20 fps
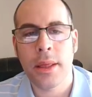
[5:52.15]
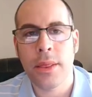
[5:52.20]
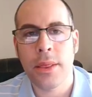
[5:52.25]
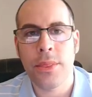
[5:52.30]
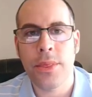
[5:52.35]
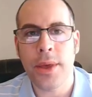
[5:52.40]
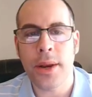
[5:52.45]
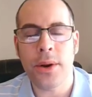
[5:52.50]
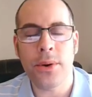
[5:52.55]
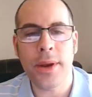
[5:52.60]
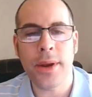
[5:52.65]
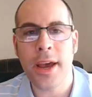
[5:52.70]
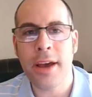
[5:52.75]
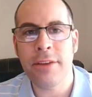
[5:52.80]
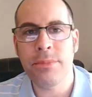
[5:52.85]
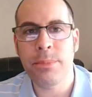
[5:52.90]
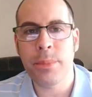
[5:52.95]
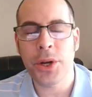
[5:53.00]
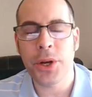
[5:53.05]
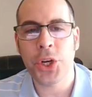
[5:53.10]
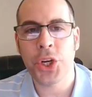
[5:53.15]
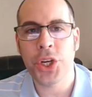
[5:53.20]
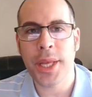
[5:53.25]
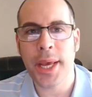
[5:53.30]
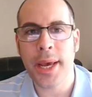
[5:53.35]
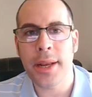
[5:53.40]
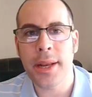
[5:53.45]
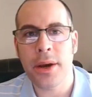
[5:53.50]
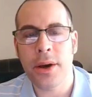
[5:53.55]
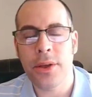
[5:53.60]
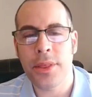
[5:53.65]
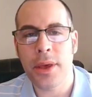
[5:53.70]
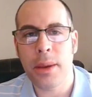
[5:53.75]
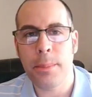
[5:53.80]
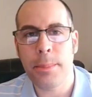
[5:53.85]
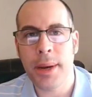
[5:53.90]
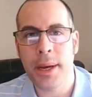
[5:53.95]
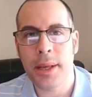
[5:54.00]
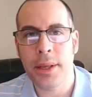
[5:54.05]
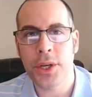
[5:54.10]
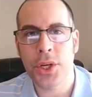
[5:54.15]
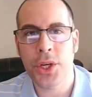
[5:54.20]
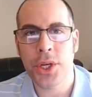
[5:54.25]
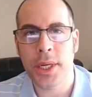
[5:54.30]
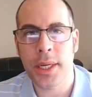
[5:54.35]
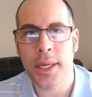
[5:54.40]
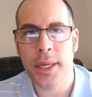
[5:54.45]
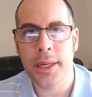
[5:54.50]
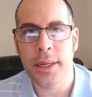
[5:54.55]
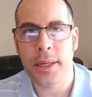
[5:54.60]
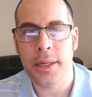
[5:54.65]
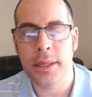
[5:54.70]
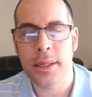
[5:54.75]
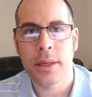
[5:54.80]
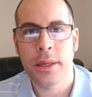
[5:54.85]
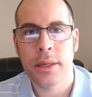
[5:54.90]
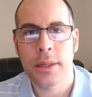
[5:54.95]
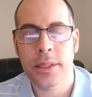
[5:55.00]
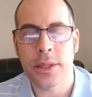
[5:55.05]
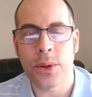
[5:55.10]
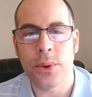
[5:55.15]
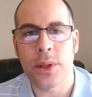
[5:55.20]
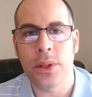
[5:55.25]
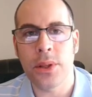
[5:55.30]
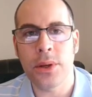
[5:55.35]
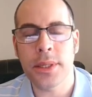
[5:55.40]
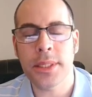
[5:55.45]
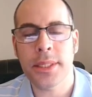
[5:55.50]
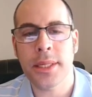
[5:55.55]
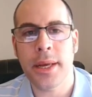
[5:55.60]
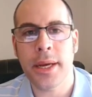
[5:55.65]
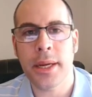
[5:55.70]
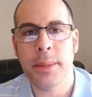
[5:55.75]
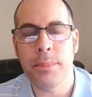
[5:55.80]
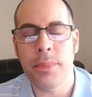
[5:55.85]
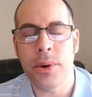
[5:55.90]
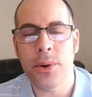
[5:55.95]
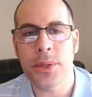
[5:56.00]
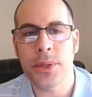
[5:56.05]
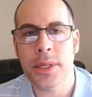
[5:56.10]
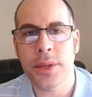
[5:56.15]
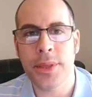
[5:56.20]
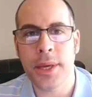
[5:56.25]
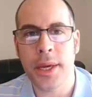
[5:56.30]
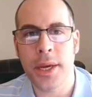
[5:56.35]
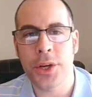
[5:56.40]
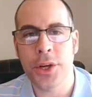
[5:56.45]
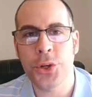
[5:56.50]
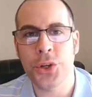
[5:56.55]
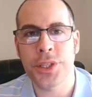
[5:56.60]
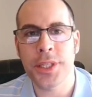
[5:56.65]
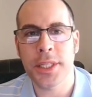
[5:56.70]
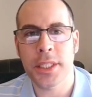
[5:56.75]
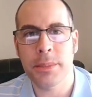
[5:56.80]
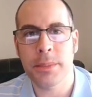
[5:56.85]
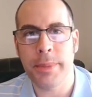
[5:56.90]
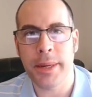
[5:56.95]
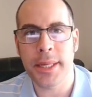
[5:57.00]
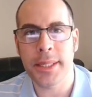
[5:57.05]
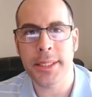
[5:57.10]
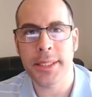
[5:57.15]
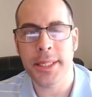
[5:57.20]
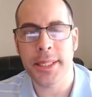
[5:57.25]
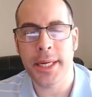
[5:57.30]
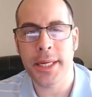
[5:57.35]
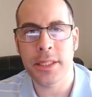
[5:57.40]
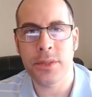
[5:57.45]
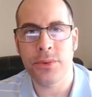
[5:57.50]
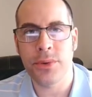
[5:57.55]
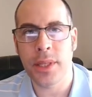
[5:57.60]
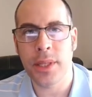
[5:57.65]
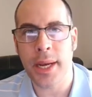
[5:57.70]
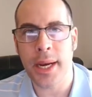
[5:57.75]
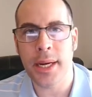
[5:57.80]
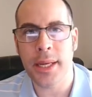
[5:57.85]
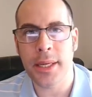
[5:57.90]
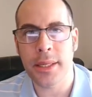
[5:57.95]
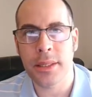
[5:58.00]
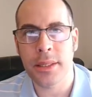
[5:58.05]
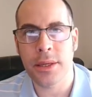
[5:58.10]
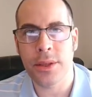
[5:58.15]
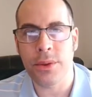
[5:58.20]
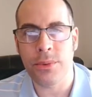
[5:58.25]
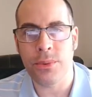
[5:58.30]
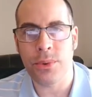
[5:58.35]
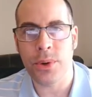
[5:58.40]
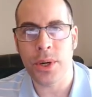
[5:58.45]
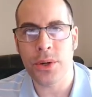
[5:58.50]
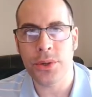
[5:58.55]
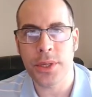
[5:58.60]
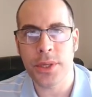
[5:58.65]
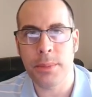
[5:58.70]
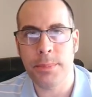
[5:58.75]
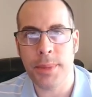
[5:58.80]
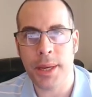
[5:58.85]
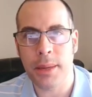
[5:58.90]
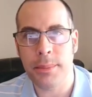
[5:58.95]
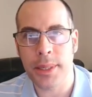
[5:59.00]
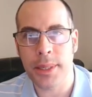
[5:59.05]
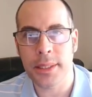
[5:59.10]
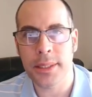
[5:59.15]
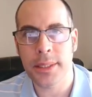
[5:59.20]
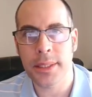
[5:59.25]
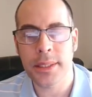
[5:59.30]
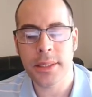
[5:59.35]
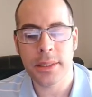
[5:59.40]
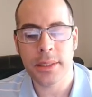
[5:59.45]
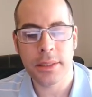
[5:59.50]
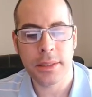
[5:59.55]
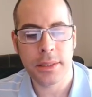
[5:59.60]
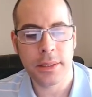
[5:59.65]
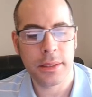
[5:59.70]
they don't have much debt on their balance sheet, so it looks like most of the interest expense is related to the royalty payments.